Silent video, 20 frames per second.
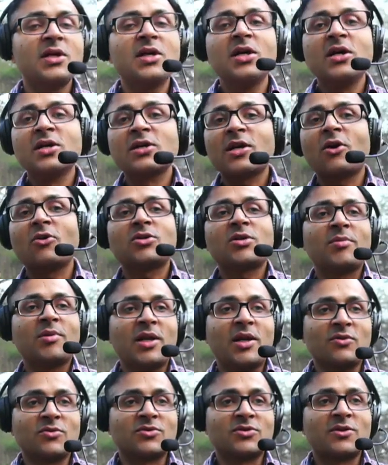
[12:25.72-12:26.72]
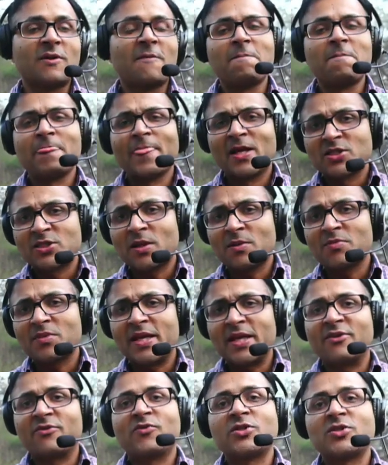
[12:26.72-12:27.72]
Countable nouns. Something
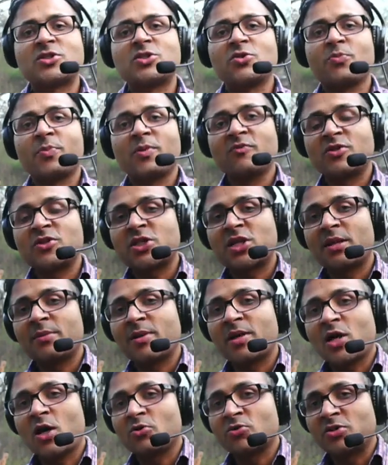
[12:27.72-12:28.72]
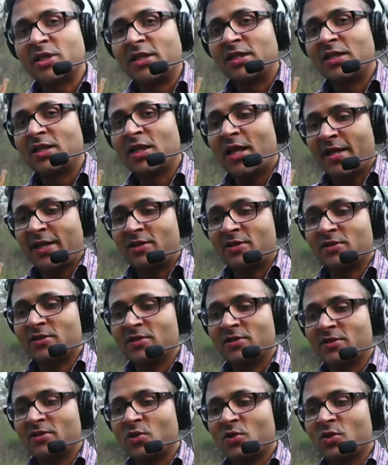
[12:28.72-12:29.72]
which can be counted, like
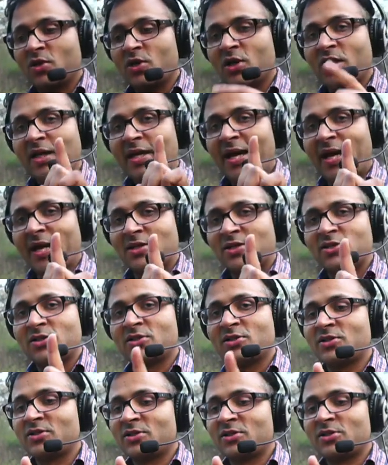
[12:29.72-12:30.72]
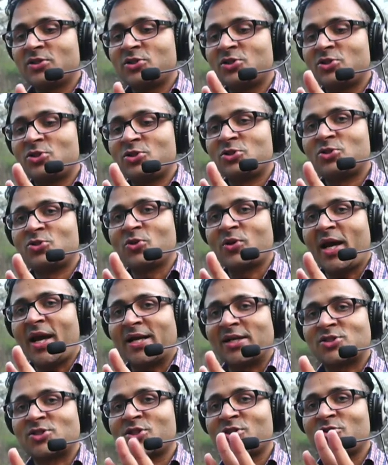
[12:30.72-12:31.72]
a cat, 2
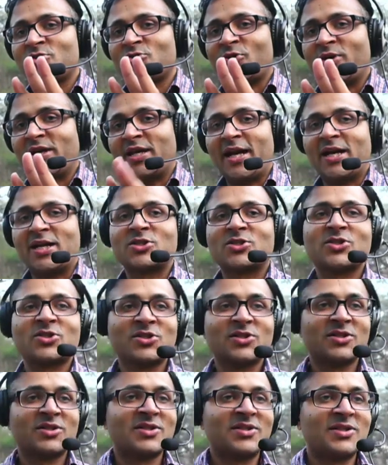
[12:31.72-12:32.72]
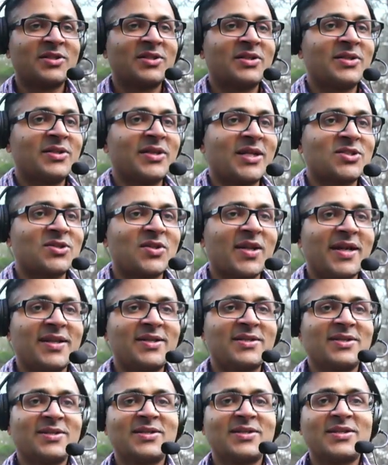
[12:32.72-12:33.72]
cats, 3 cats. Next slide.
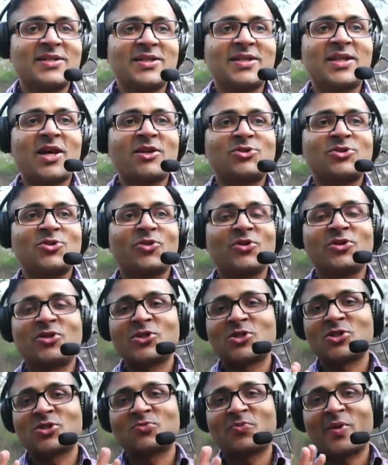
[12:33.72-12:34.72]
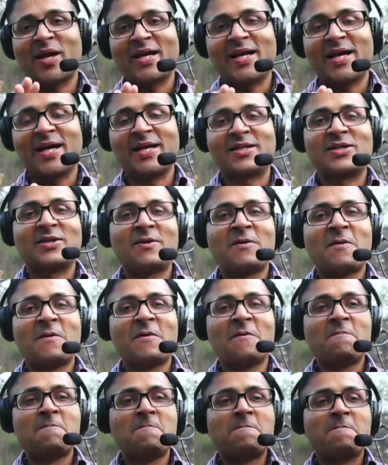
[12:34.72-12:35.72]
Now I'll show you. This is my cat.
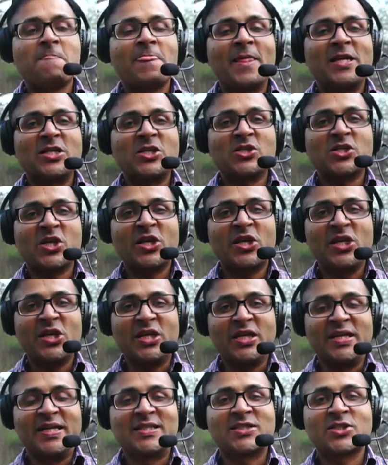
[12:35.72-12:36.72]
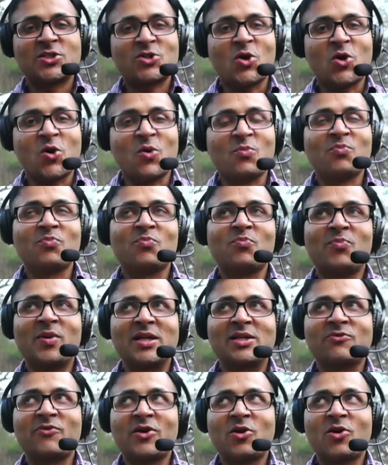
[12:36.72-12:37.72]
It is a he. It's a Tom, but
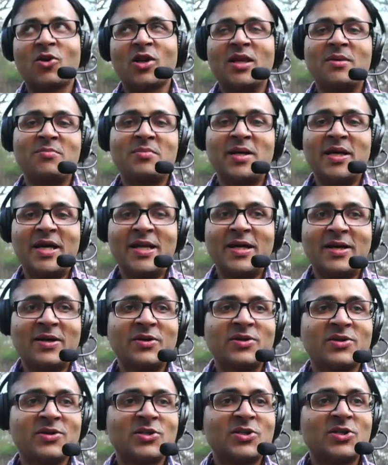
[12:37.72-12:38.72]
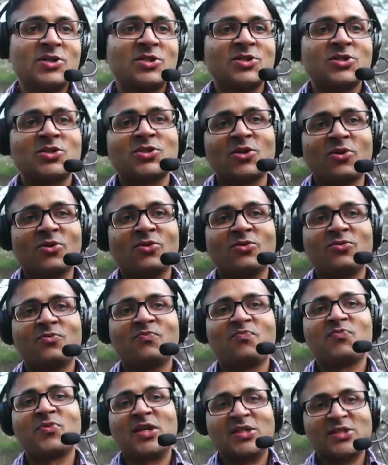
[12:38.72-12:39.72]
we call him Anna. So
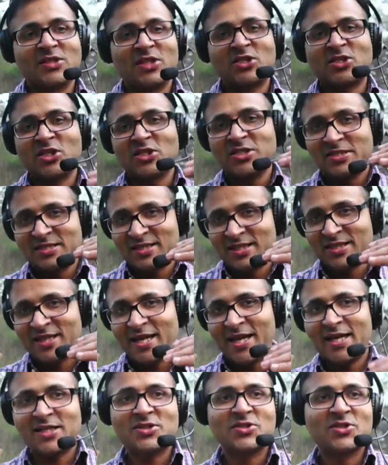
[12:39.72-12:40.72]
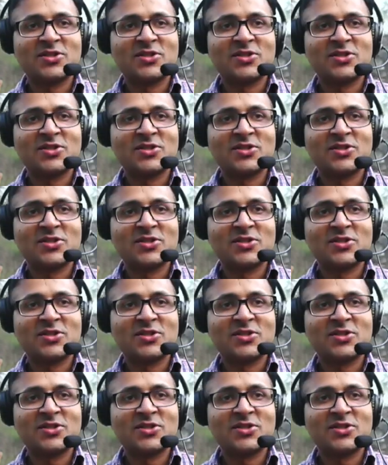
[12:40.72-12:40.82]
this is a cat.